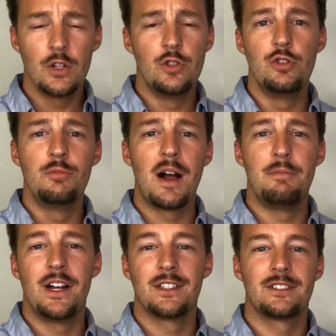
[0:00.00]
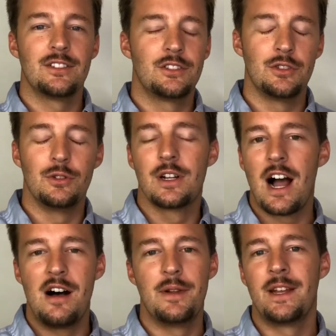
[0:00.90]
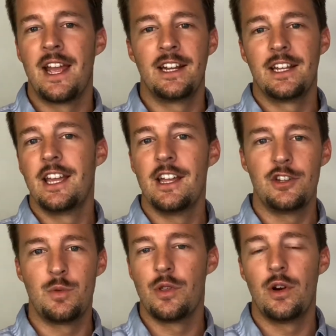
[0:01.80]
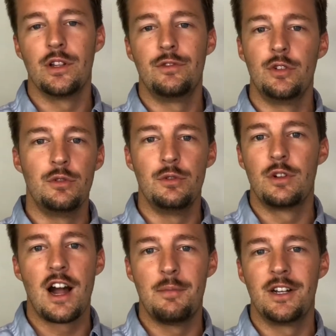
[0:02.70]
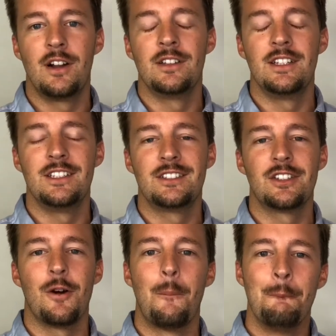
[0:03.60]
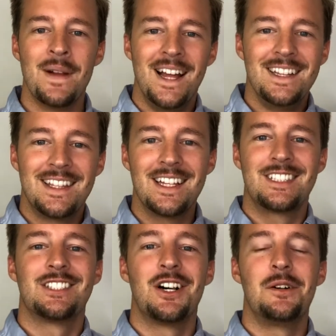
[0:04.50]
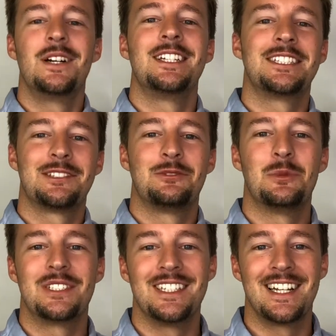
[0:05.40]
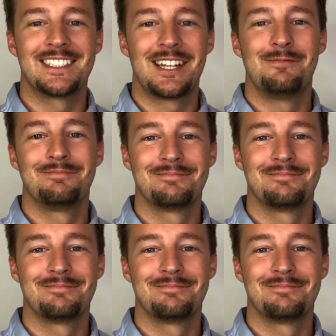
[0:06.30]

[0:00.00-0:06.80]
do my best to comment and engage with all of you who comment on these. So thanks as always. We'll see you next time.